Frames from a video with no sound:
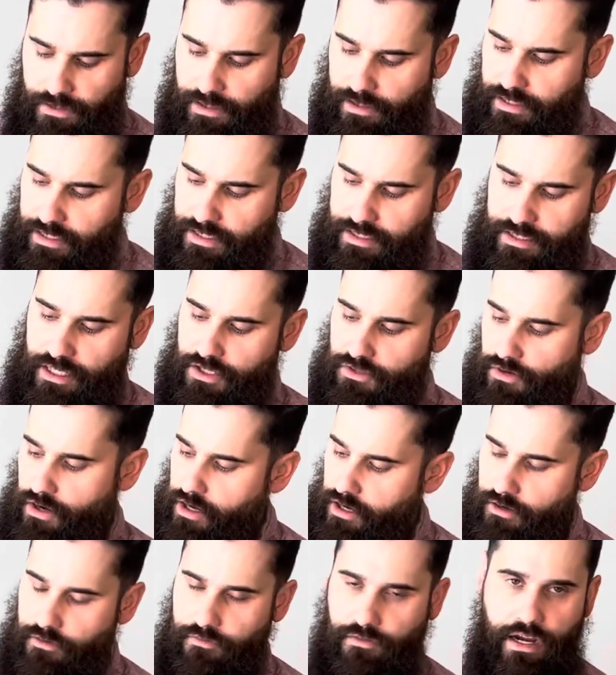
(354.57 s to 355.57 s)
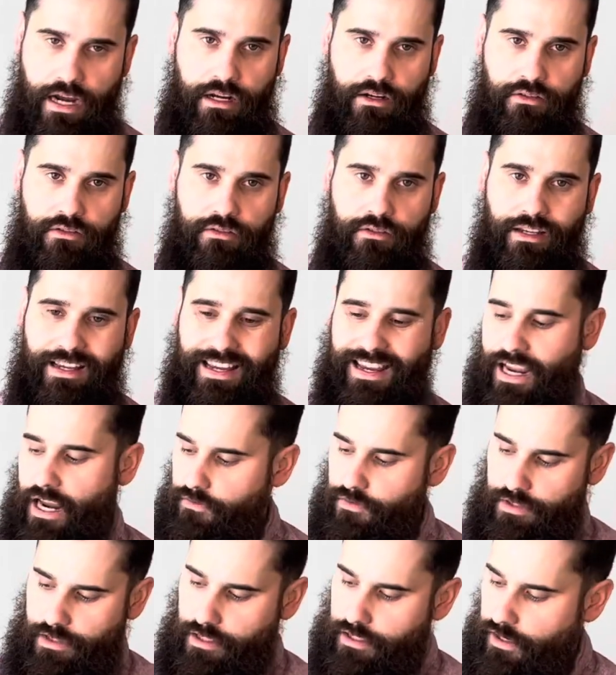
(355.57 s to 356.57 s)
These things right here have handled
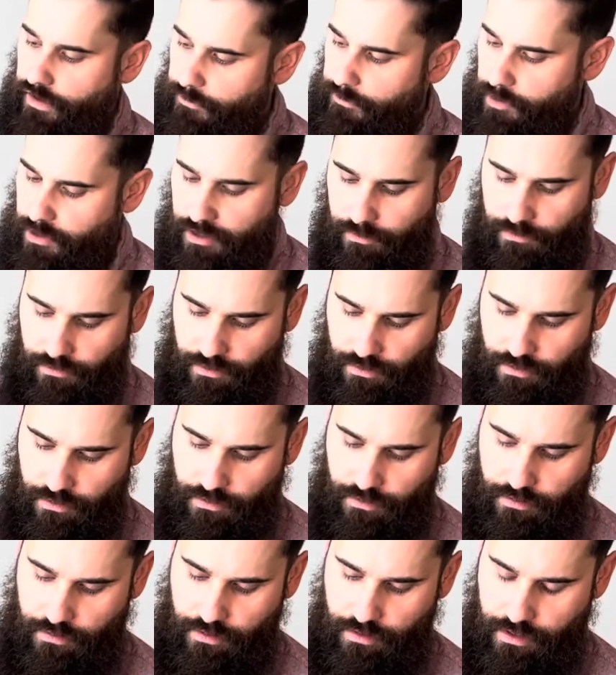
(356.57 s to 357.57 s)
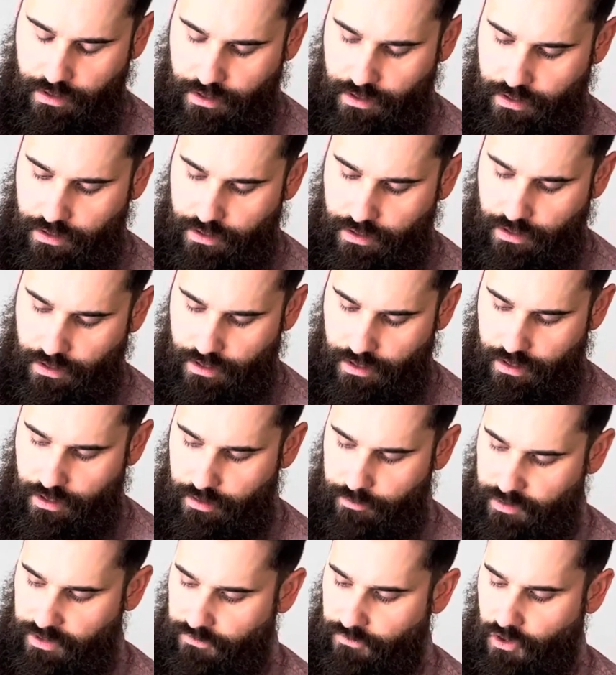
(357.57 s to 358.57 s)
everything I put them through
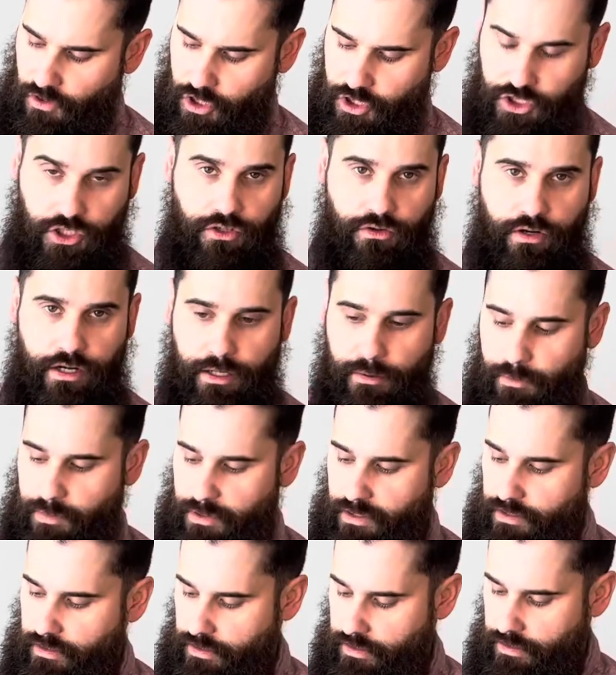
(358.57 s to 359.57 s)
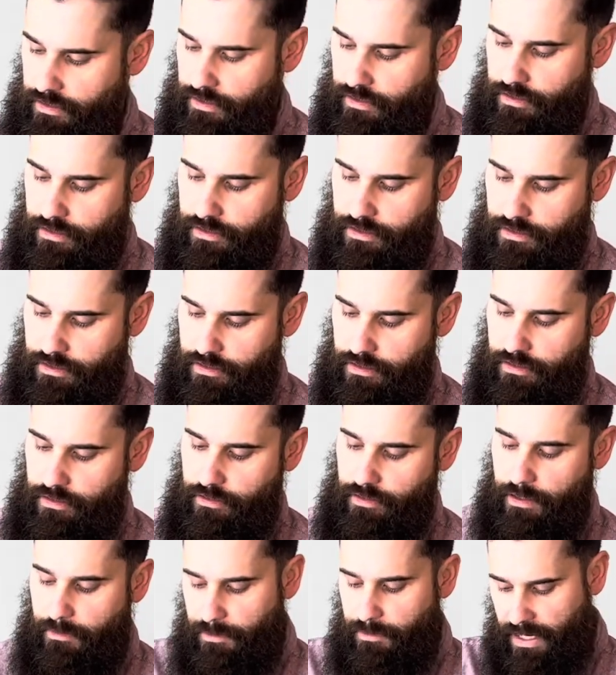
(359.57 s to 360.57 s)
as far as grip,
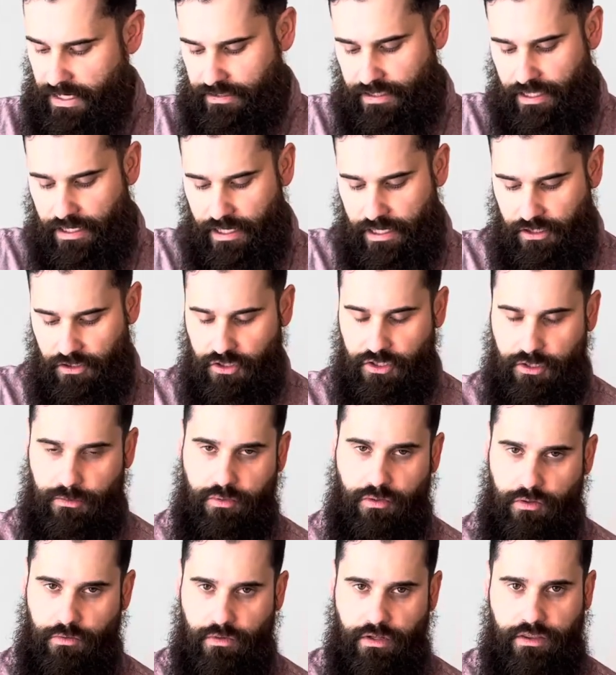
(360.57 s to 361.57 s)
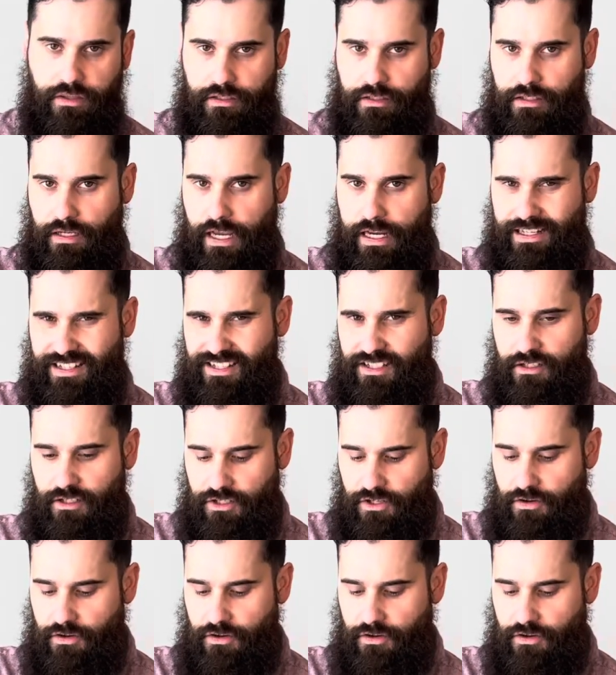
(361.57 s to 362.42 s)
and back to that ankle support with the tightness on your